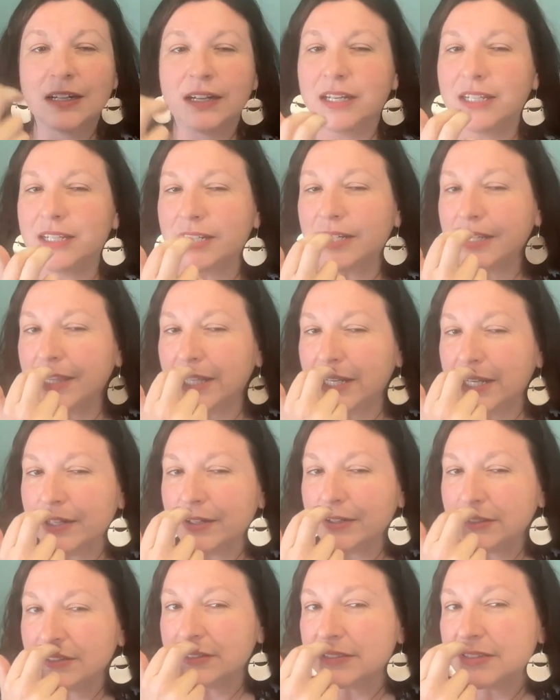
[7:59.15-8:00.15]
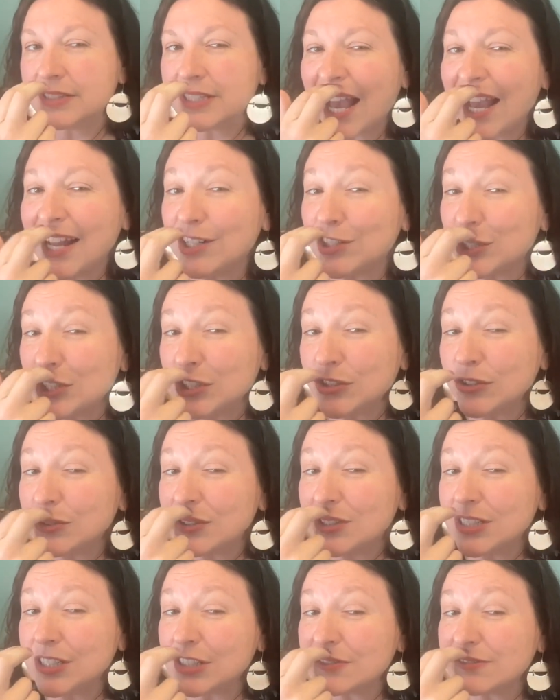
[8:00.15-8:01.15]
Under the nose, I
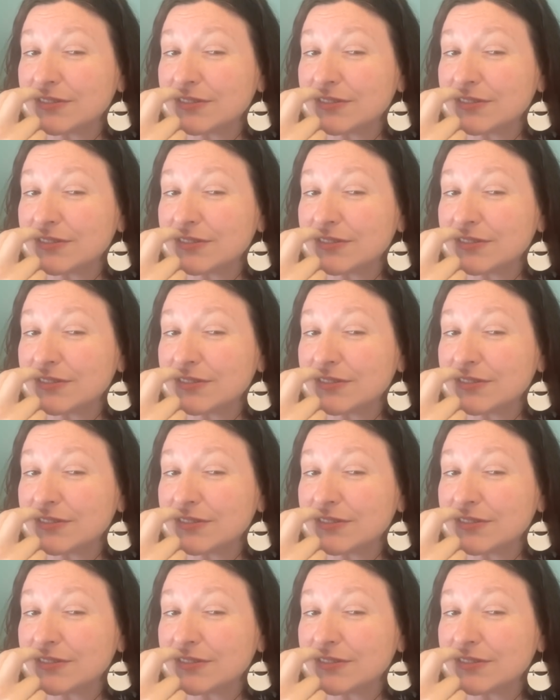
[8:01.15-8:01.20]
choose to